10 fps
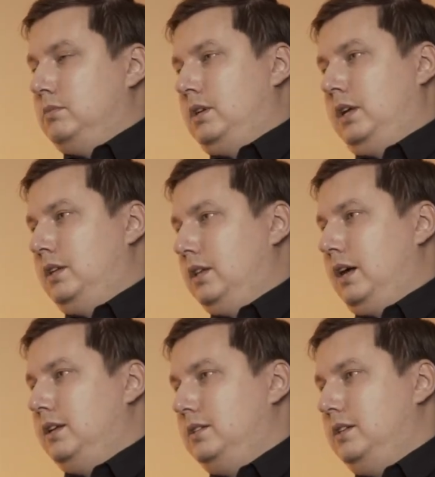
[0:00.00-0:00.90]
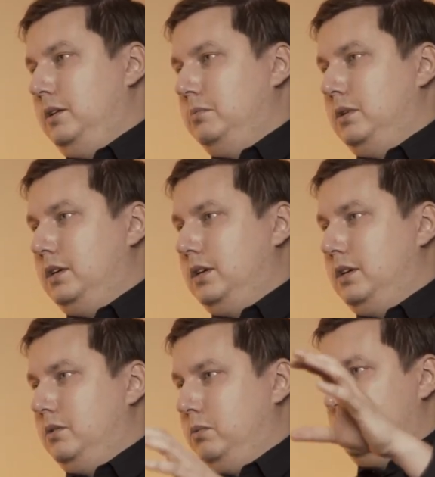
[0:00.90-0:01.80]
Can the last team
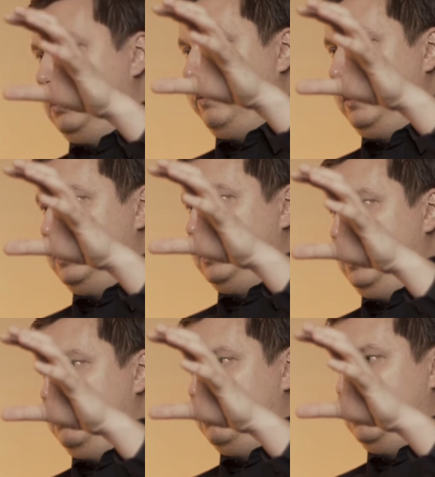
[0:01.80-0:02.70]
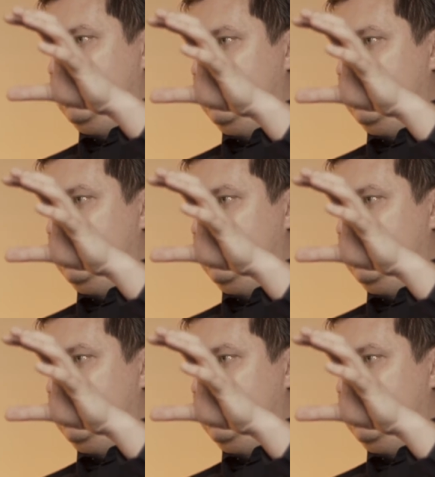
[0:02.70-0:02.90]
win the first team?